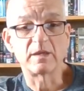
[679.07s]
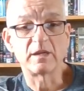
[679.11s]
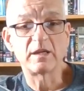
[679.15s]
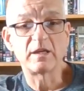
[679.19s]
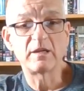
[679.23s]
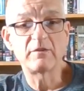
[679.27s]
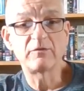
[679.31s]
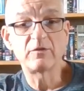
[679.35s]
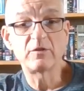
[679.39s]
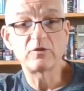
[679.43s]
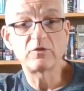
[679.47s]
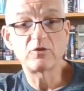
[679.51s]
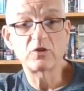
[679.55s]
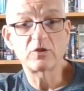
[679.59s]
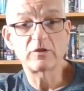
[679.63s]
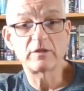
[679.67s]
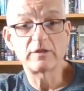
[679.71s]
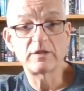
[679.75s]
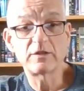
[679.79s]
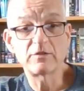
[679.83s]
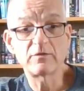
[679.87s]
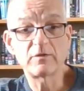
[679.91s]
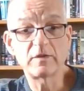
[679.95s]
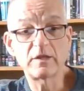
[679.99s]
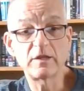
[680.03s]
If you enjoyed
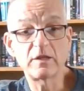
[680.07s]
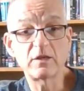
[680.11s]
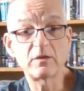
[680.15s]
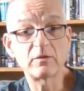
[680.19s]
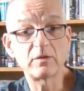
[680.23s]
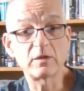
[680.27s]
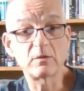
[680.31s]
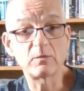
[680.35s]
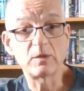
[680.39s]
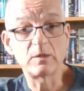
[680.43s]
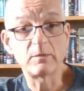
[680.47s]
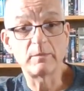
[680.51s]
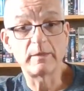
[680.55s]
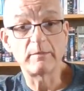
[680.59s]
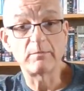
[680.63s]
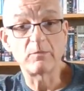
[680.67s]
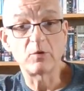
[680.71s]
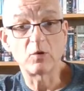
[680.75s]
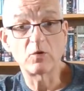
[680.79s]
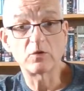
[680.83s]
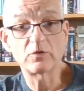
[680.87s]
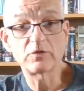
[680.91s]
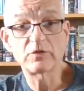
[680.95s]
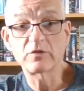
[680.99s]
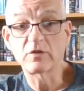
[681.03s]
this video, there will be
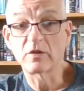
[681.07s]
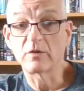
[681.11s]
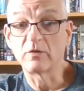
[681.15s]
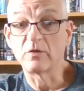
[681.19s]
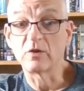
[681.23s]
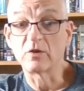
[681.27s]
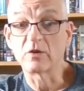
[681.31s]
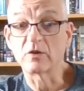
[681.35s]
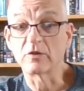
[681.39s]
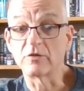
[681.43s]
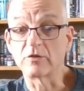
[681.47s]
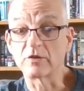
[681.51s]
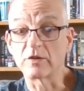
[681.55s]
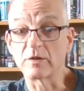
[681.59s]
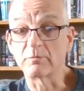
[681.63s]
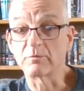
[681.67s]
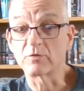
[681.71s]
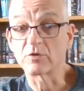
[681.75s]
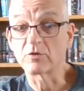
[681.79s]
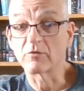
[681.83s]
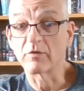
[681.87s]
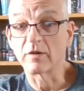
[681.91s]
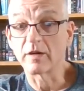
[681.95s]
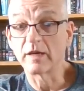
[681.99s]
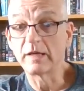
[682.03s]
more, so you could
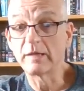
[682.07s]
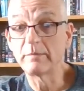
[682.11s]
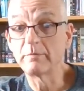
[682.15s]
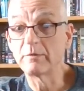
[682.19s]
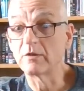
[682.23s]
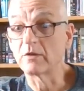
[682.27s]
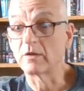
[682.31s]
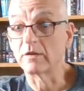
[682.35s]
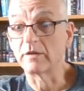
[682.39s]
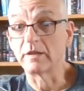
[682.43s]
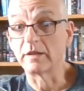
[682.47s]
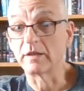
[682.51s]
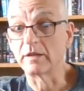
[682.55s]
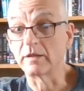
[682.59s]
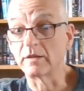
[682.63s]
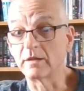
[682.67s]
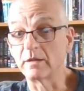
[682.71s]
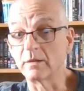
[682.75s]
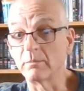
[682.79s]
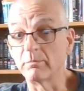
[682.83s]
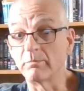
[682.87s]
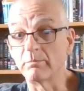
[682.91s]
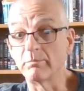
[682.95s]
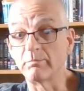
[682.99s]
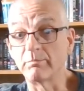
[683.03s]
subscribe, you could hit
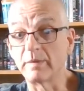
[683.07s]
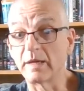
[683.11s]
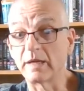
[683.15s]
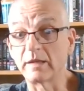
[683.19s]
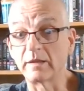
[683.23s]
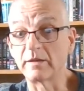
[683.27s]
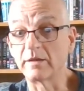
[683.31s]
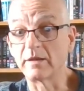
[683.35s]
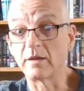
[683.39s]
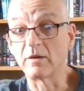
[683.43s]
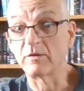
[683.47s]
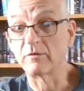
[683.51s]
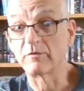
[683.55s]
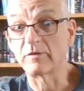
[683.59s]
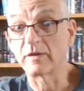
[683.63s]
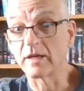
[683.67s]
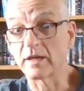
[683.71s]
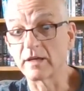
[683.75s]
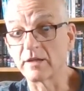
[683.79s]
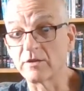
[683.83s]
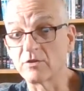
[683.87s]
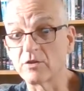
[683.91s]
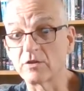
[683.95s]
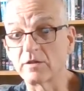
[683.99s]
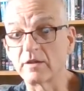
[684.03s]
the bell
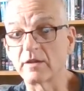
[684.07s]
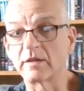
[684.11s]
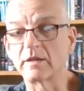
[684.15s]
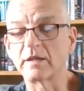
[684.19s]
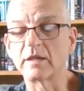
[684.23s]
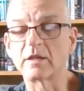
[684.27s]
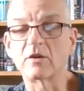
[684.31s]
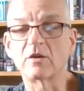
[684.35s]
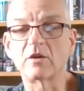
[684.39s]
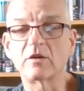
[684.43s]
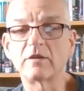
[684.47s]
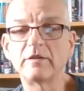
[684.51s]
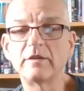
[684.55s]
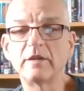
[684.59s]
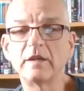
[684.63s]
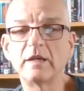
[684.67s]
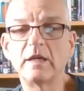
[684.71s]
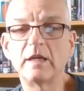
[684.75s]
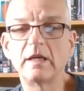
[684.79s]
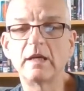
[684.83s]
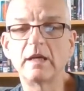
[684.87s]
notification icon,